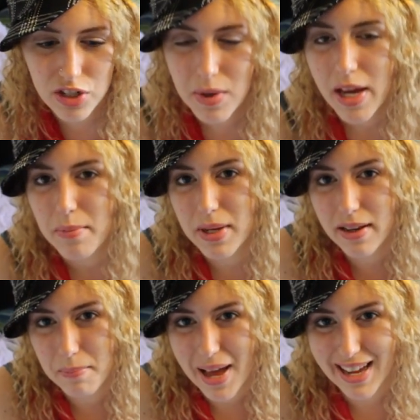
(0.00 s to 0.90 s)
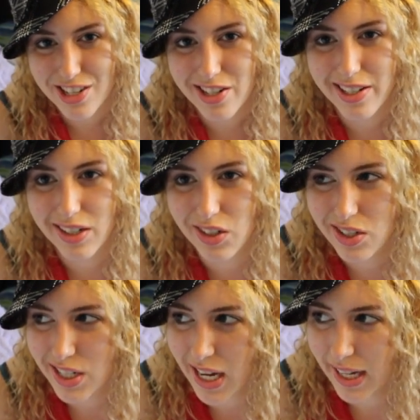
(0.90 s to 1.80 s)
just be compassionate and
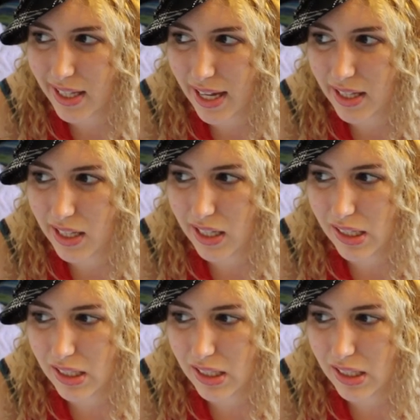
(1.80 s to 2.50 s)
understand that,